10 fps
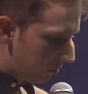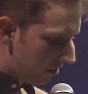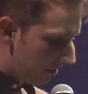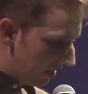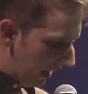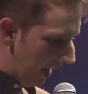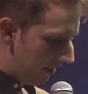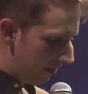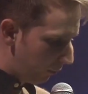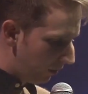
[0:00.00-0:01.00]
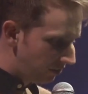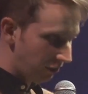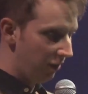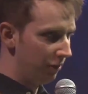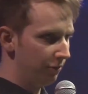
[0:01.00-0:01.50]
with the God that we
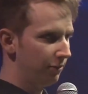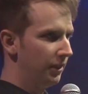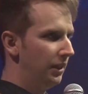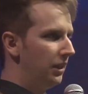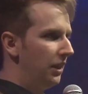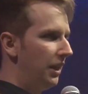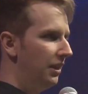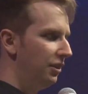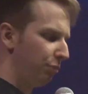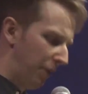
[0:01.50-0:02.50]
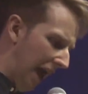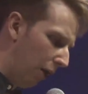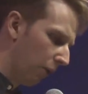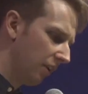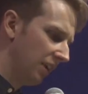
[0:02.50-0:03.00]
serve. In his
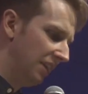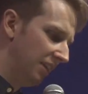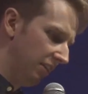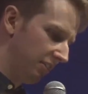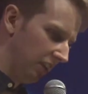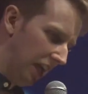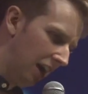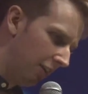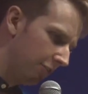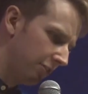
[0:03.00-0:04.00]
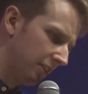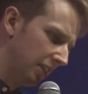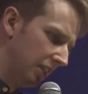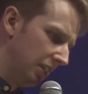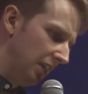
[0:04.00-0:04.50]
power, in his love,
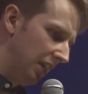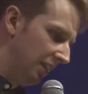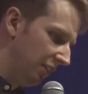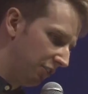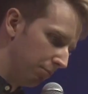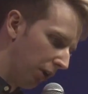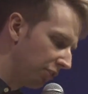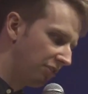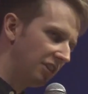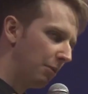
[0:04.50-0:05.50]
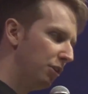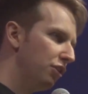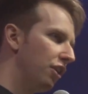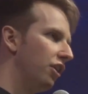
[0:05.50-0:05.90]
in his mercy. I mean, you can